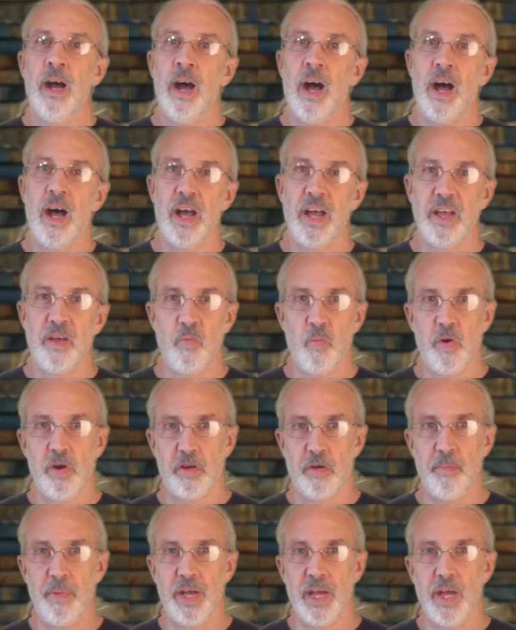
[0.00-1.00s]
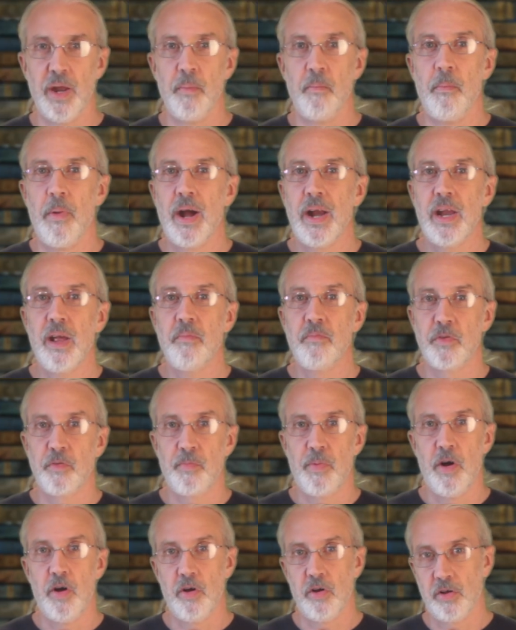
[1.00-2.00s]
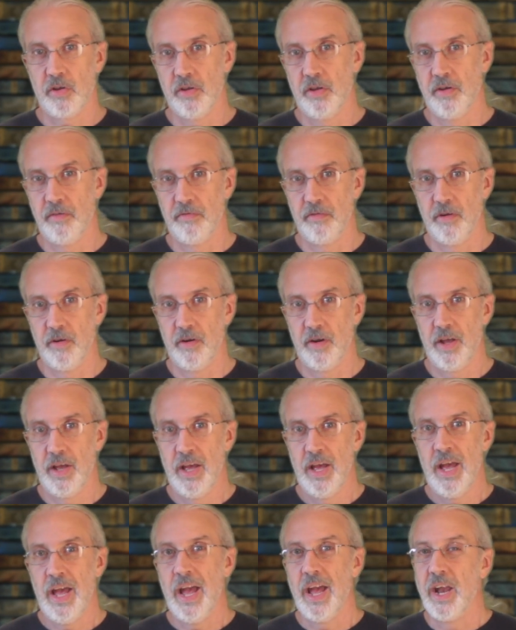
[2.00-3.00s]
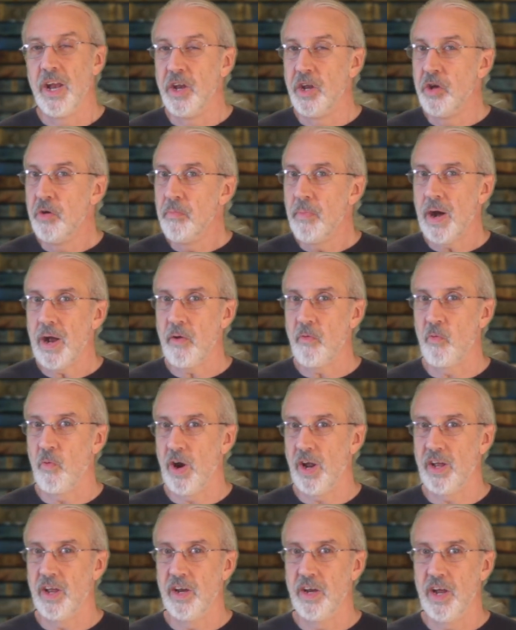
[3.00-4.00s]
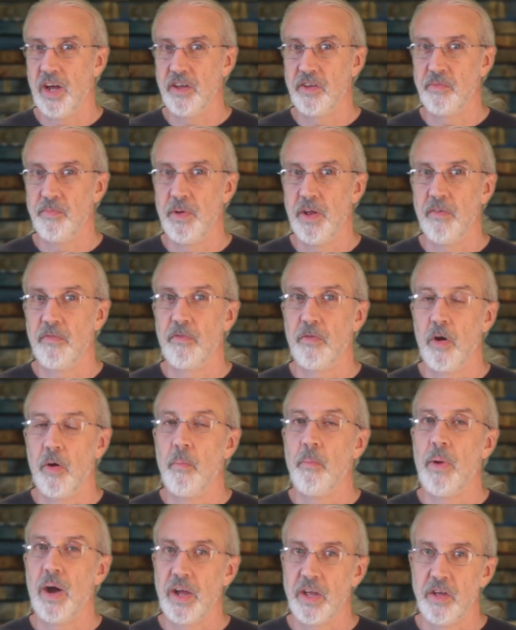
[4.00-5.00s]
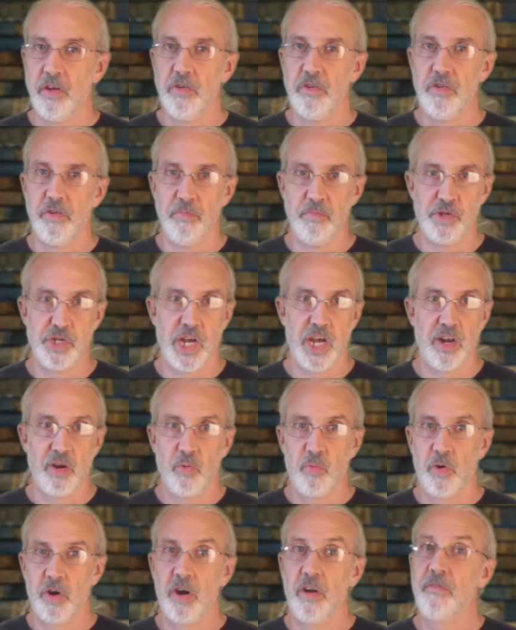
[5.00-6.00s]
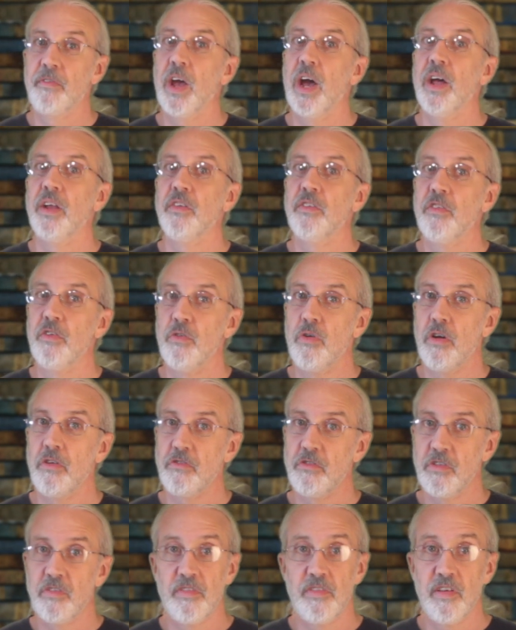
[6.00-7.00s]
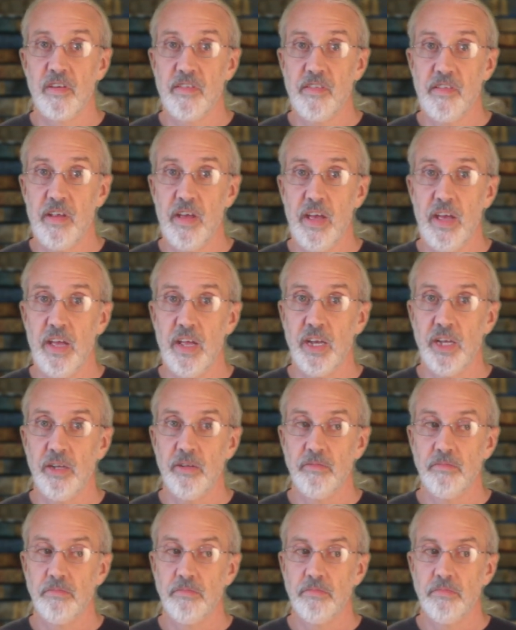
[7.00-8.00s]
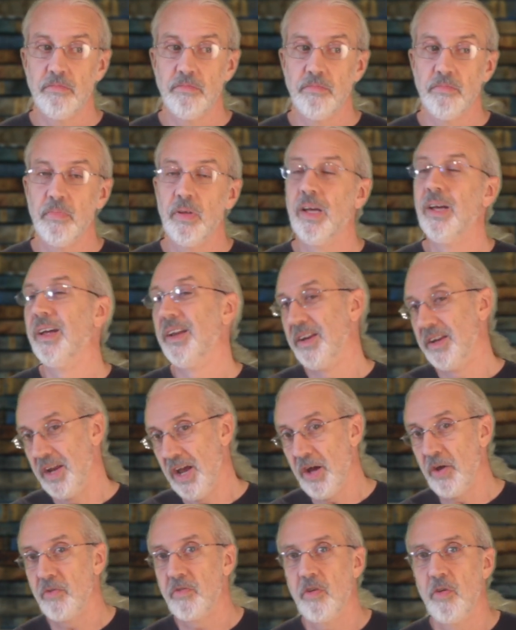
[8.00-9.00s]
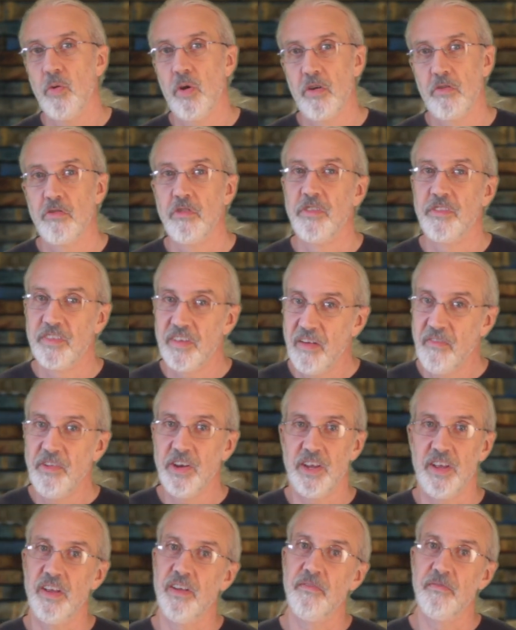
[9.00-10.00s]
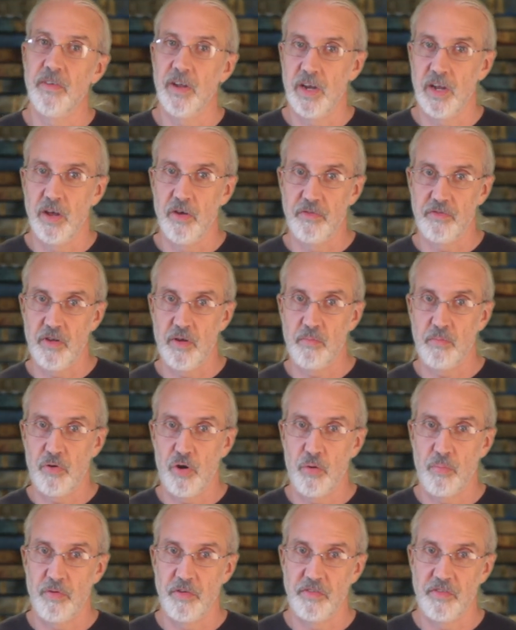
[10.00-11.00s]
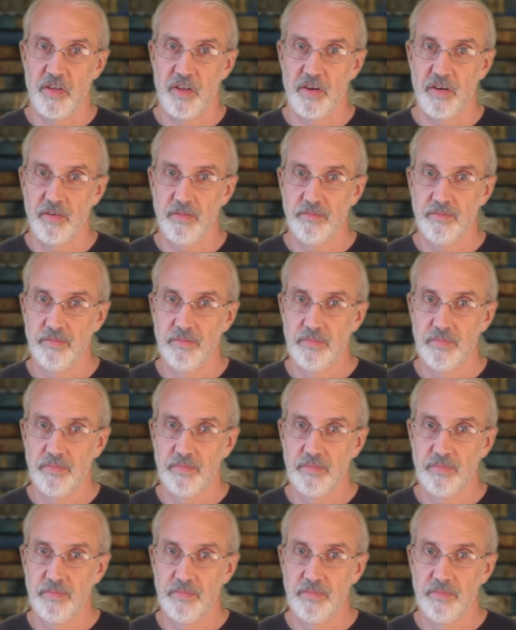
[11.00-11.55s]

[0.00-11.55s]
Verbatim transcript: Hi and welcome again. My name's Paul Clifford, and you might recognize me from my YouTube channel where I've got 217 videos on ProPresenter.